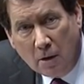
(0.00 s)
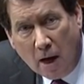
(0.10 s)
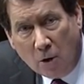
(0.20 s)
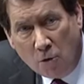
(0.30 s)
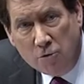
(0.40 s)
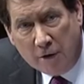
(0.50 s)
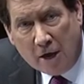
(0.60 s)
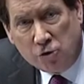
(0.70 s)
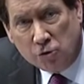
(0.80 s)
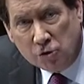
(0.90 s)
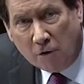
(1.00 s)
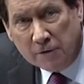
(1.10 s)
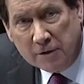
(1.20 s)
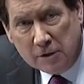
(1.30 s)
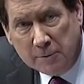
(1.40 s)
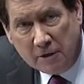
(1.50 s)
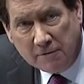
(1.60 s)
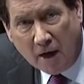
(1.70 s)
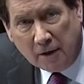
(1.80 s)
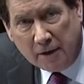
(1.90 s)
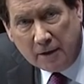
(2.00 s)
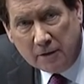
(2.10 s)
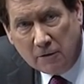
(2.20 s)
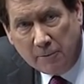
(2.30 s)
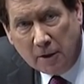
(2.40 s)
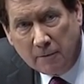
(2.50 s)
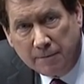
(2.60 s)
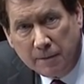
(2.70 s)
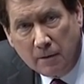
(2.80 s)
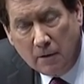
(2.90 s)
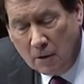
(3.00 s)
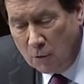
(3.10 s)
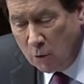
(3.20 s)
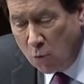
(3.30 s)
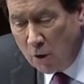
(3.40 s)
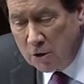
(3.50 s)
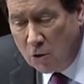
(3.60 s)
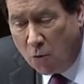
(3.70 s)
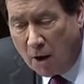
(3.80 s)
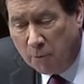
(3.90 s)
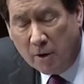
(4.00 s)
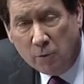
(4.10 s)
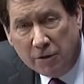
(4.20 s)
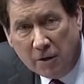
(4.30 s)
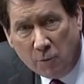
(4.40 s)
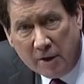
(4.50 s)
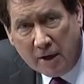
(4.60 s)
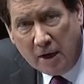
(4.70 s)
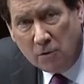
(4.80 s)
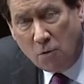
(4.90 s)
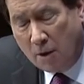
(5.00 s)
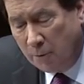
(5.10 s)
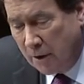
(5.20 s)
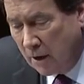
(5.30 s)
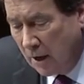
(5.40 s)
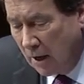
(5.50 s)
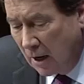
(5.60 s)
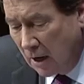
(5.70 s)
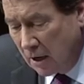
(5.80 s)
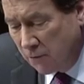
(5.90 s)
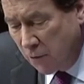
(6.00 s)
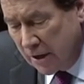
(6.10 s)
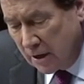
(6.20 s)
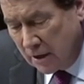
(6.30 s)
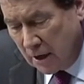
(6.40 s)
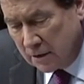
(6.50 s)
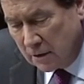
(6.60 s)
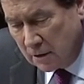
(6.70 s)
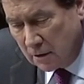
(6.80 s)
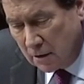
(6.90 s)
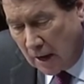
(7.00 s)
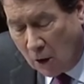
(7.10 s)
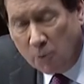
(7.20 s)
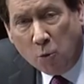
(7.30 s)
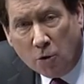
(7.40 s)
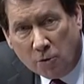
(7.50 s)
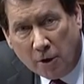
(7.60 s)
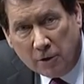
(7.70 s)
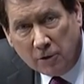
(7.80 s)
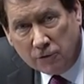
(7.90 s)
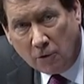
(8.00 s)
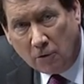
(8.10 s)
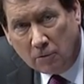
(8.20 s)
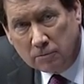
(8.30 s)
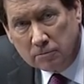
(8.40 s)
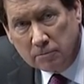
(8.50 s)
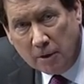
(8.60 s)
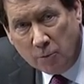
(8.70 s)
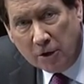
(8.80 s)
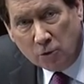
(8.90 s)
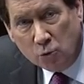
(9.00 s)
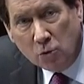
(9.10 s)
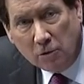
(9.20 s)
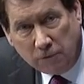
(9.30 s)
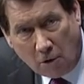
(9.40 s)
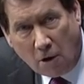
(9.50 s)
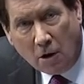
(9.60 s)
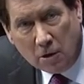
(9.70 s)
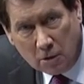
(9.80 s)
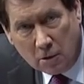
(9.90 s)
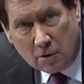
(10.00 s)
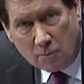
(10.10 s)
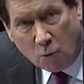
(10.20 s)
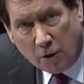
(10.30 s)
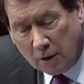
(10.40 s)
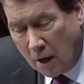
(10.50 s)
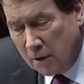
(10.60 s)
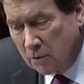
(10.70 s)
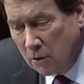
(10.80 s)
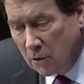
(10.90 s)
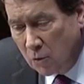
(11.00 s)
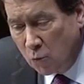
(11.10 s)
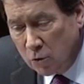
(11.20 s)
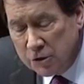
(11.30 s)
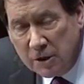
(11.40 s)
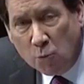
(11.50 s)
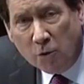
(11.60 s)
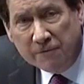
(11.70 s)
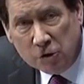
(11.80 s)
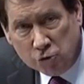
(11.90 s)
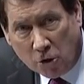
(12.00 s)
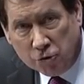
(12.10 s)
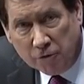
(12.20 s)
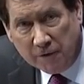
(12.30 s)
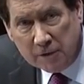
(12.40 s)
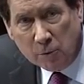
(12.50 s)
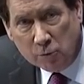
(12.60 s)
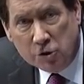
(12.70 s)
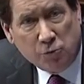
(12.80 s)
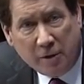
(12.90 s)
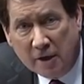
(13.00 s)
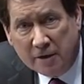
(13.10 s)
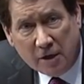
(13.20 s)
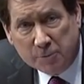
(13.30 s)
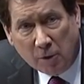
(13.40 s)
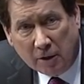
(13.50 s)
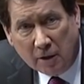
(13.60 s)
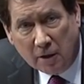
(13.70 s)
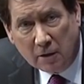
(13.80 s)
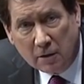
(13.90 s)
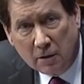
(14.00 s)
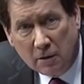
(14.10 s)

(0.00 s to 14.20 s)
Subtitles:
Our own national sovereignty is being violated, he told me. We want to cooperate. We think we can cooperate. And if we can get our border under control and bring the rule of law more in line, we'll see more infrastructure investment, which is what they desperately need.